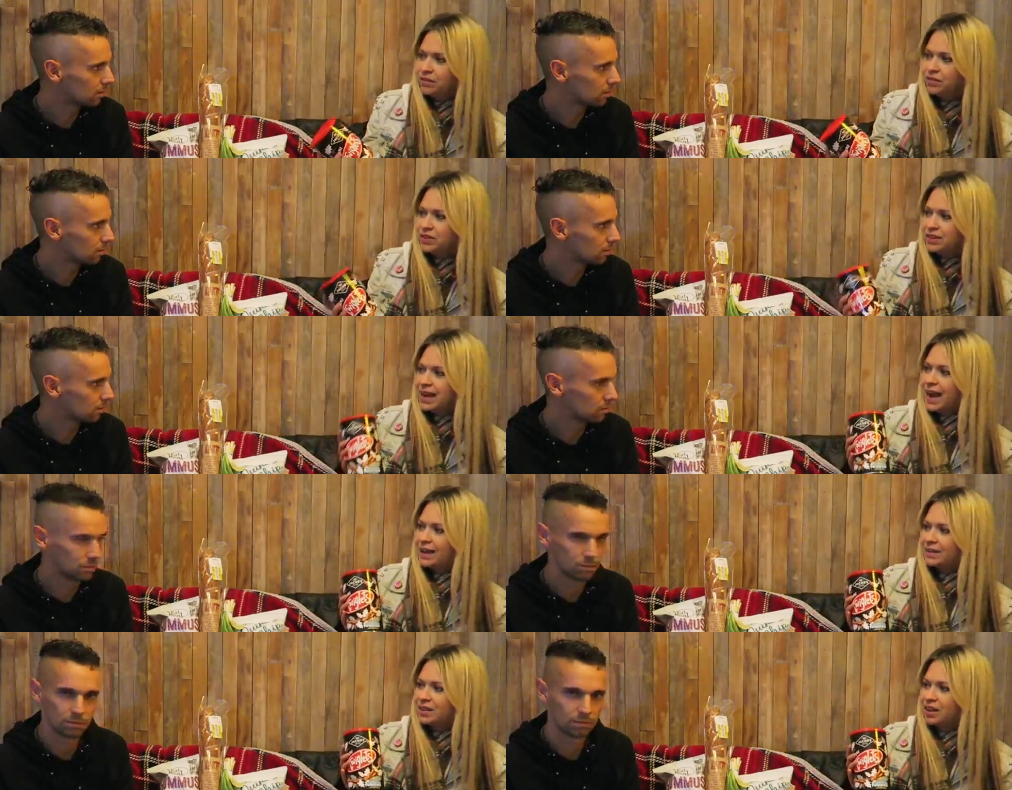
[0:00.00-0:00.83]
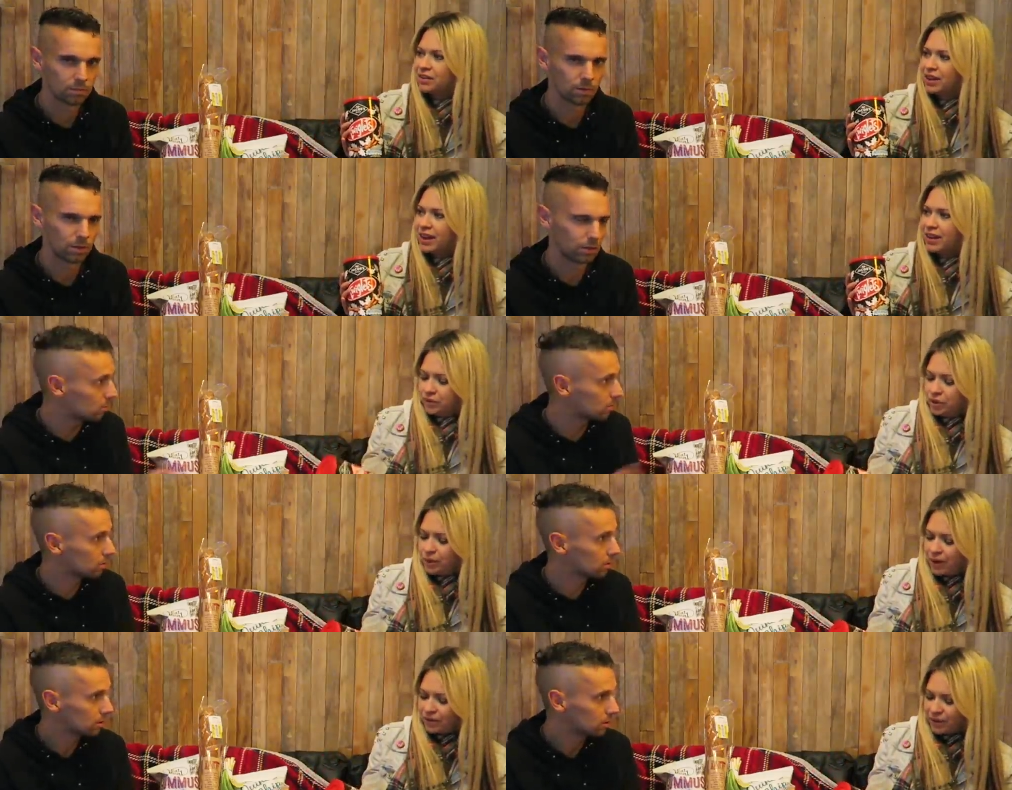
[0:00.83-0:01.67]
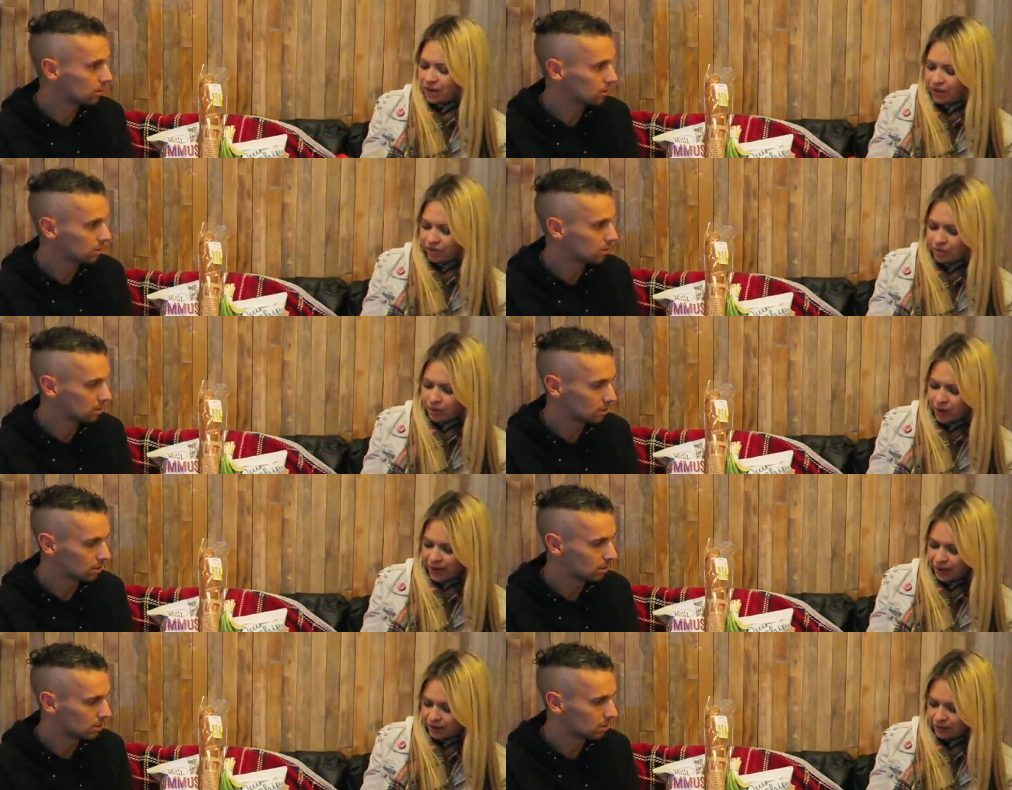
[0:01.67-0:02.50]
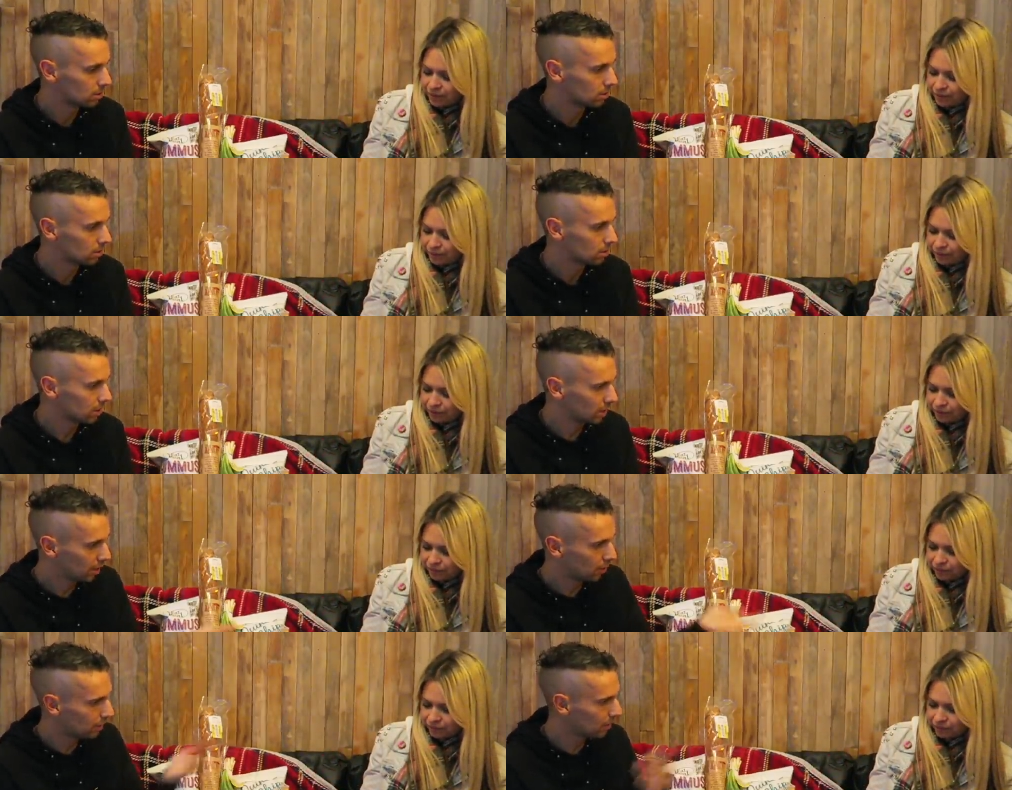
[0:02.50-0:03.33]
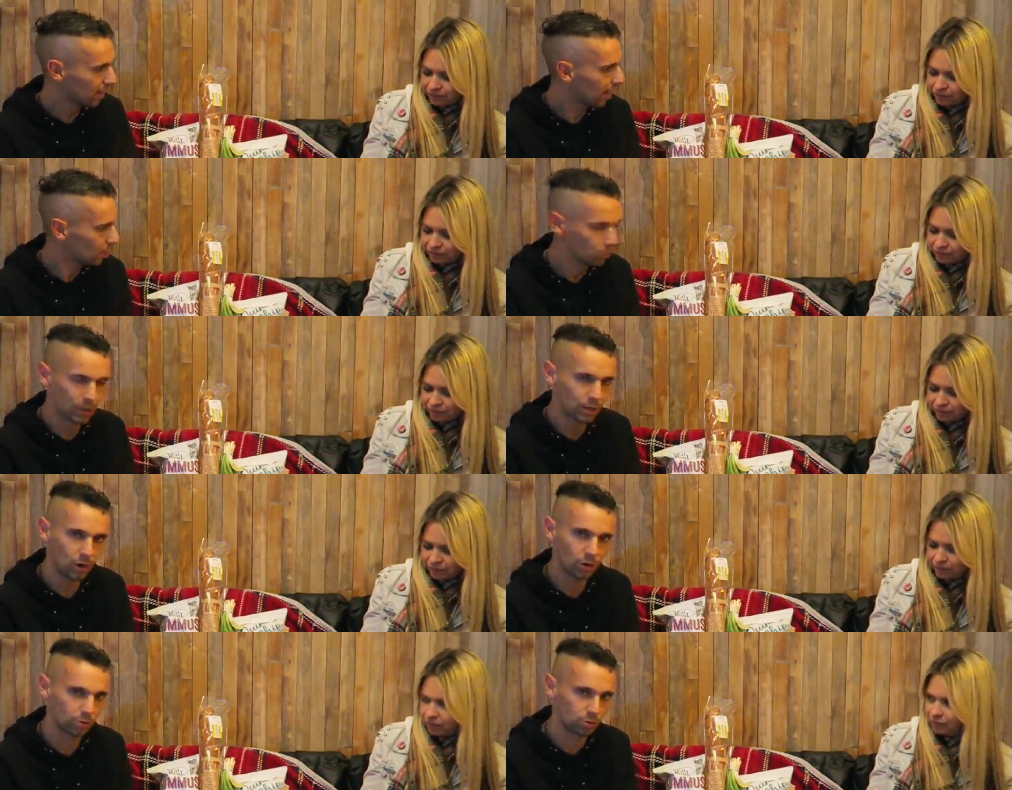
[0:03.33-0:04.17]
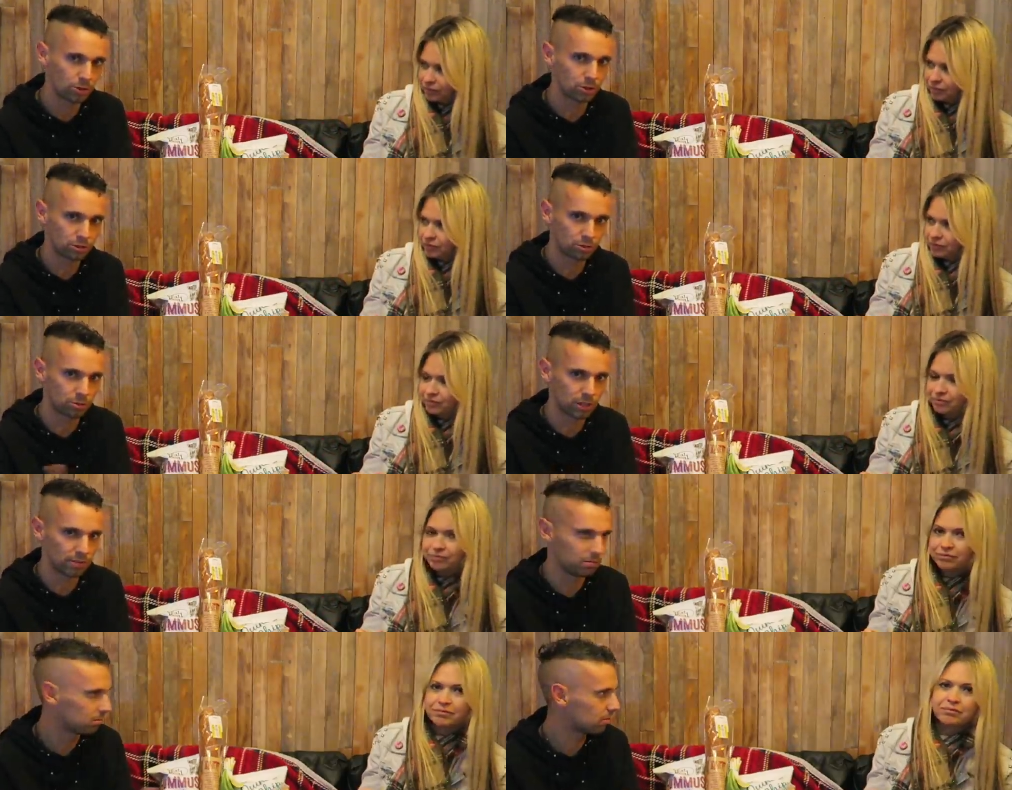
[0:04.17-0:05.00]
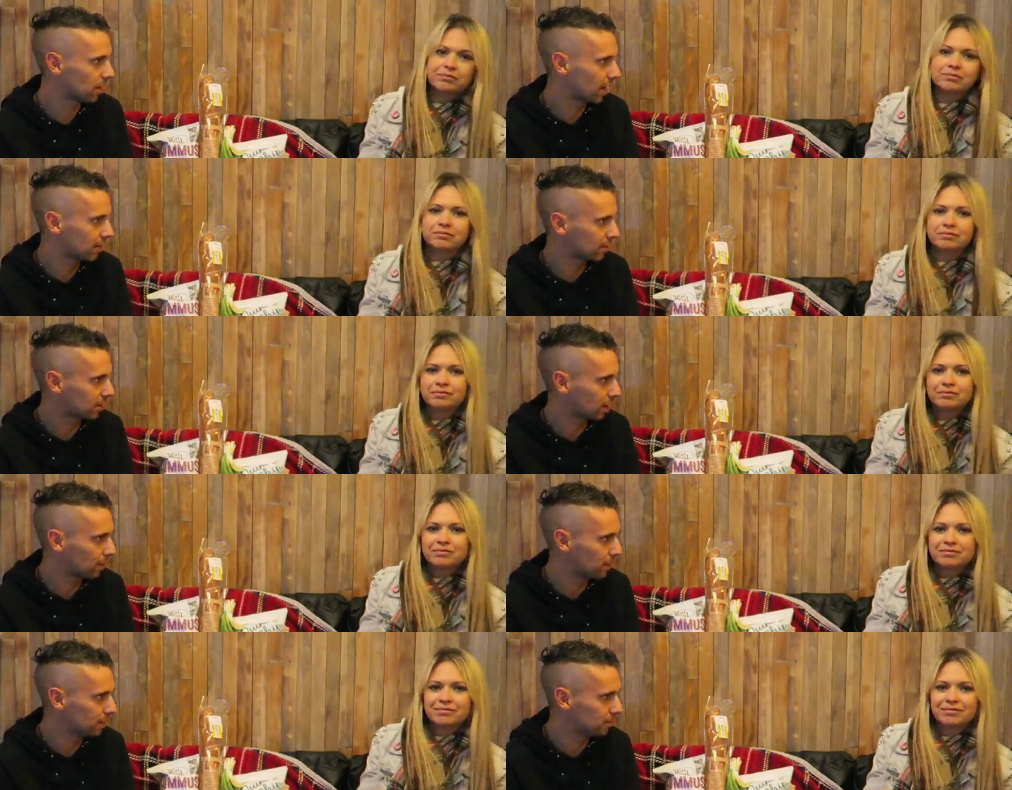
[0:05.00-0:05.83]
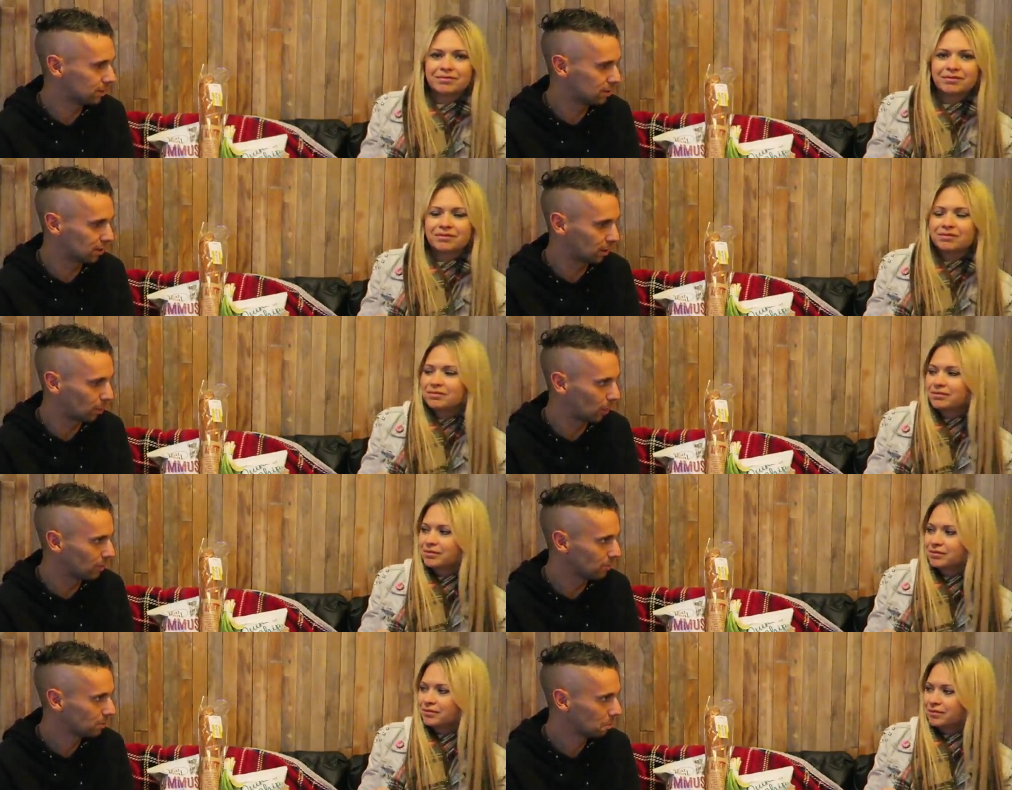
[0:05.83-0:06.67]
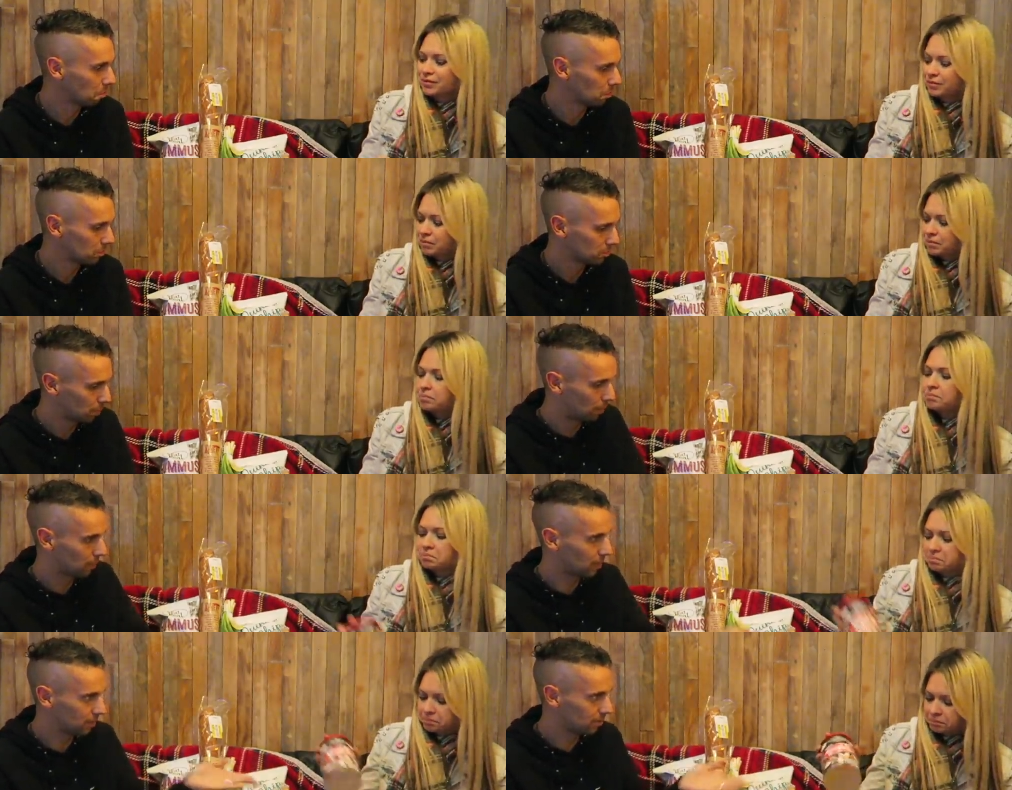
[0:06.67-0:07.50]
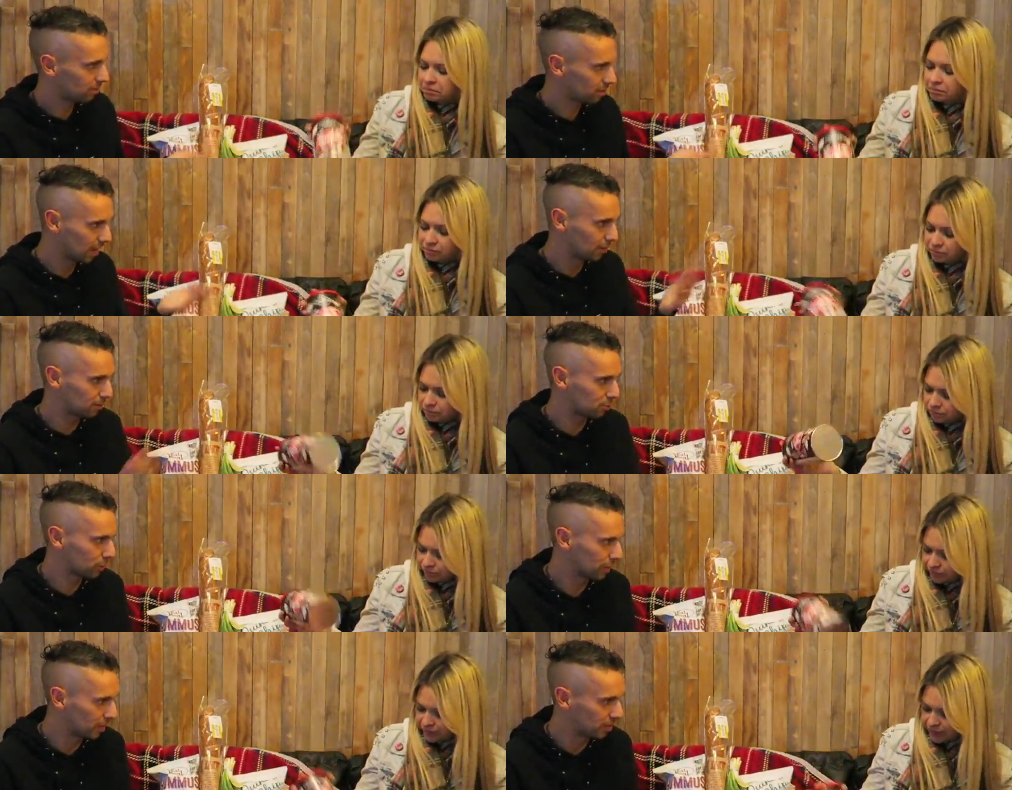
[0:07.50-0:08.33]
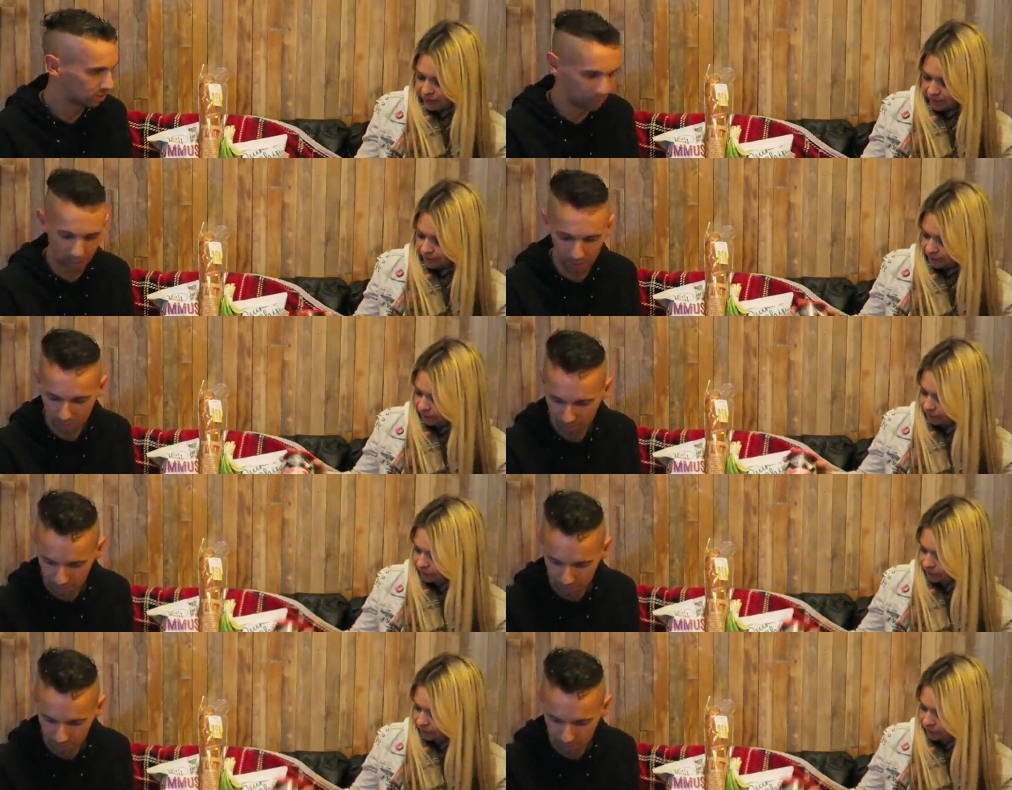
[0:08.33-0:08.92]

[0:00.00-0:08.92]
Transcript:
Speaker 1: of snacks, aren't they? You either love them or hate them.
Speaker 2: Yeah, they were down the Halloween aisle, so I just thought they had to come in some way. Pumpkins, twiglets,
Speaker 1: yeah. You know.